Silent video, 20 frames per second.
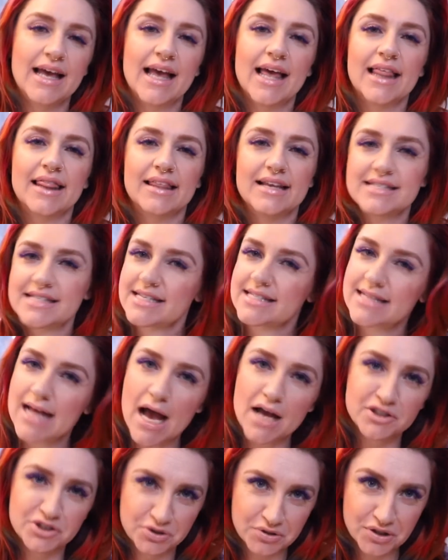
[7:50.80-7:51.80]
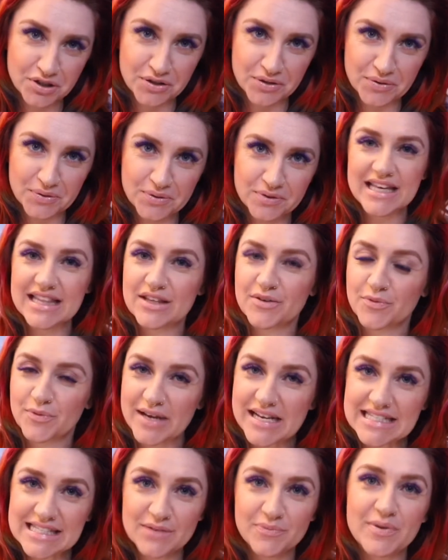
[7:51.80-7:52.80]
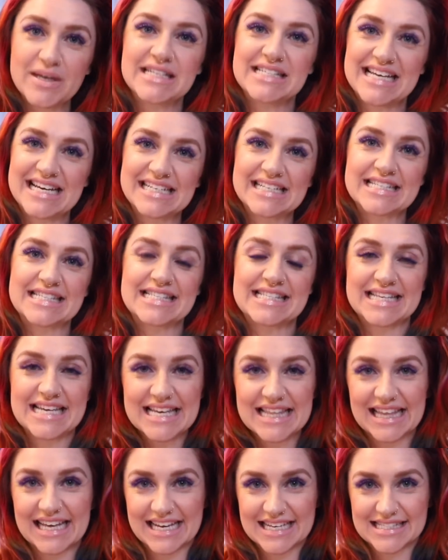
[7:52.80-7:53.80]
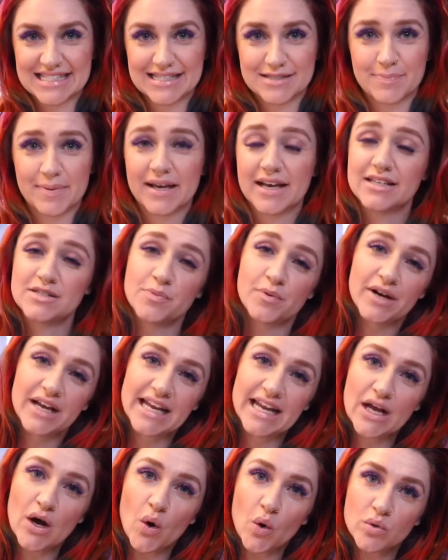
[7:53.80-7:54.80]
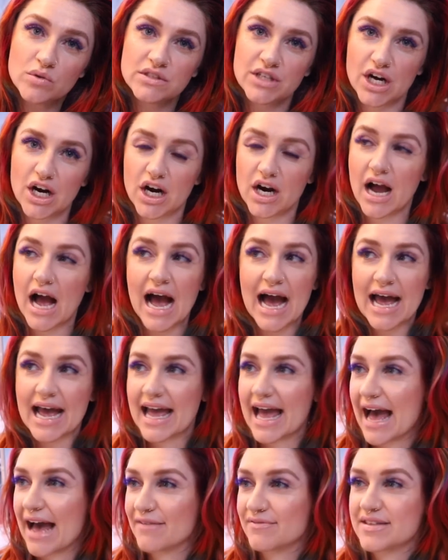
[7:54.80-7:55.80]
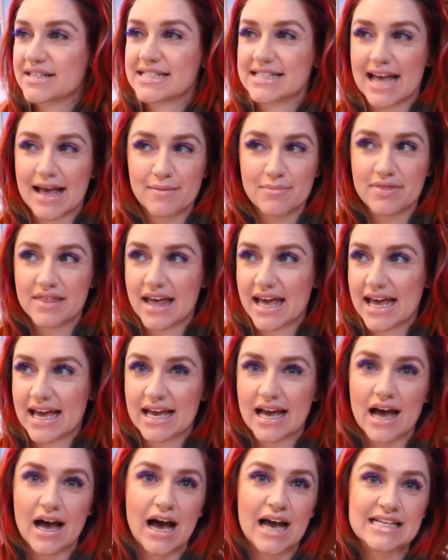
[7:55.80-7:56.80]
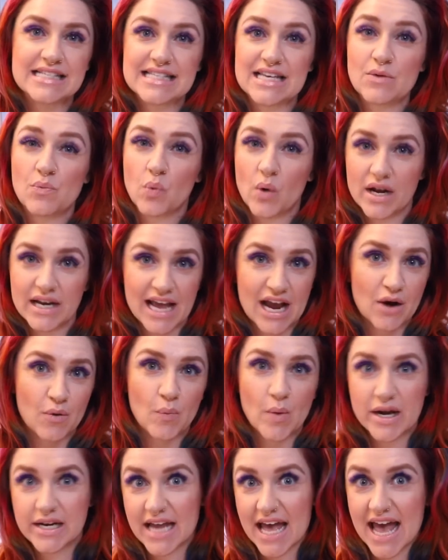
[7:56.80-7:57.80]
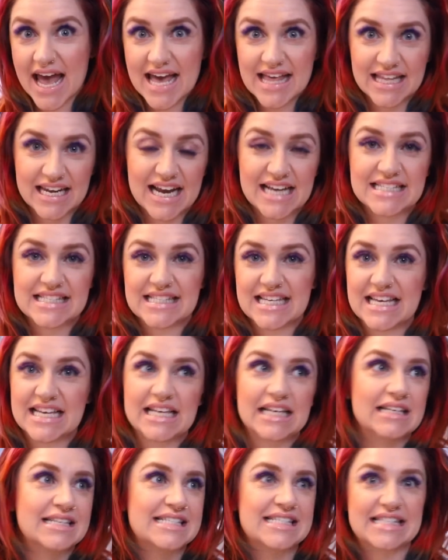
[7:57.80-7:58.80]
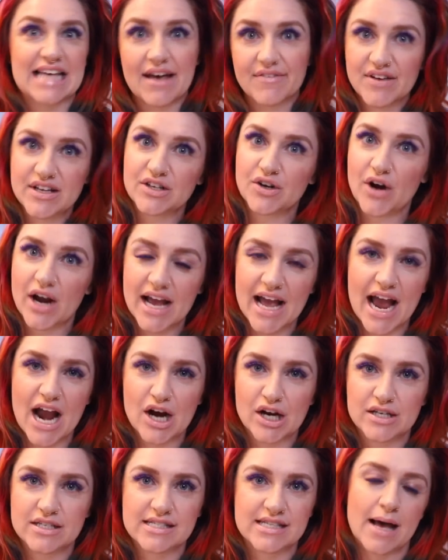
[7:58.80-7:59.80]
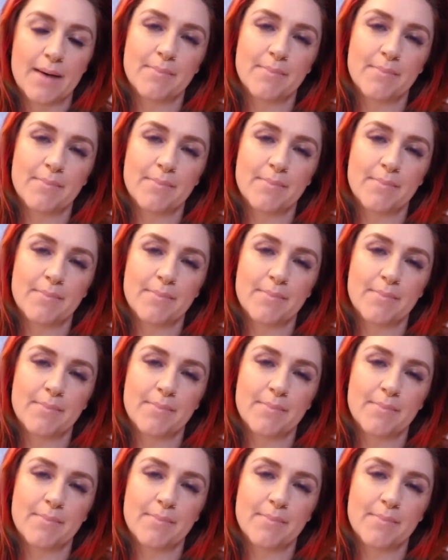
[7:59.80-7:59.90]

This is not true. The reason we tend to see this is because we're getting older. I have the same thing. I see one hair one day and then I see 7 gray hairs a